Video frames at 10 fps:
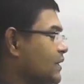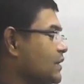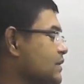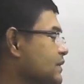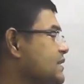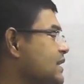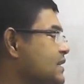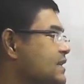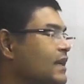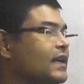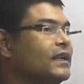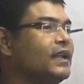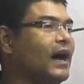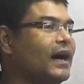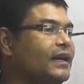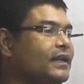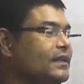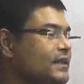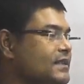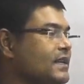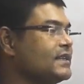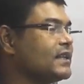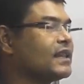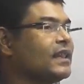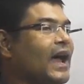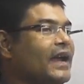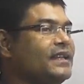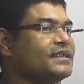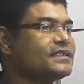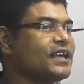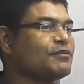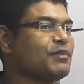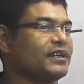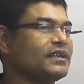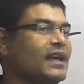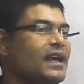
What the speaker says: So this is line, this is line segment,